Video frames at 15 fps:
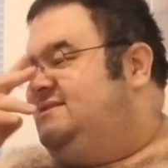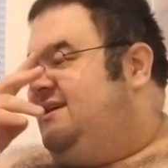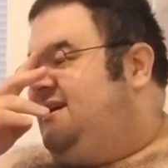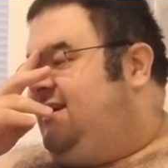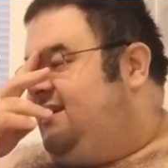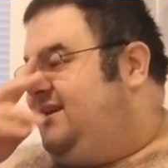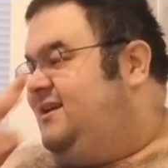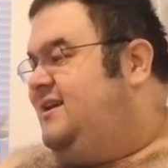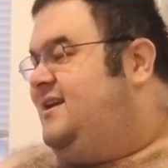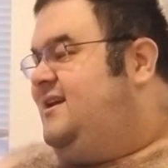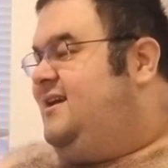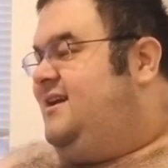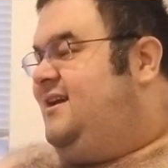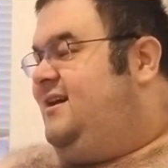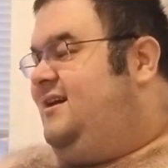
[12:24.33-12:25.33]
like,
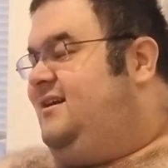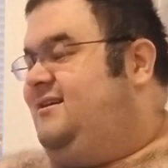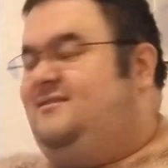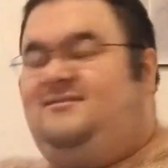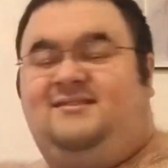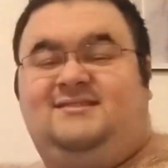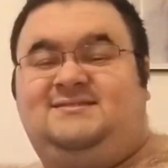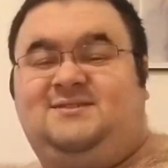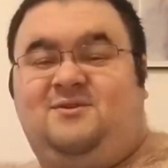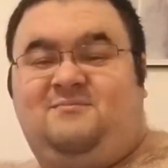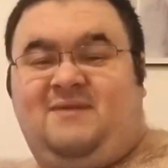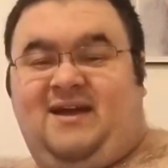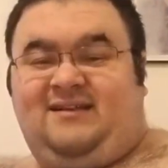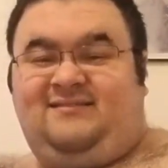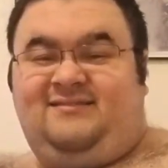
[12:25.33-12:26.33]
let's go
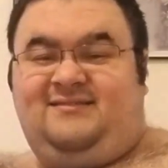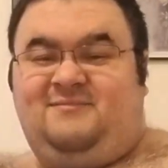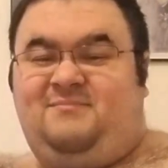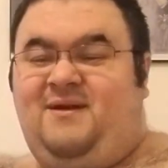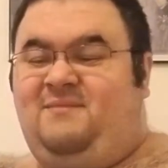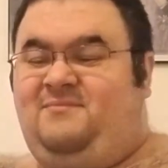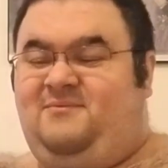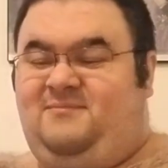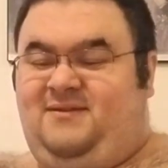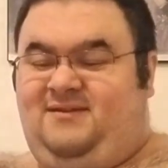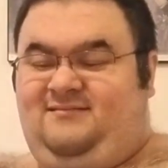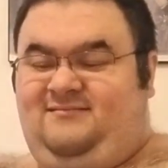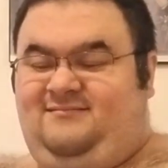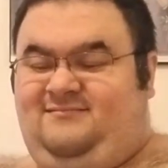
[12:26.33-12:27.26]
back to the peppermint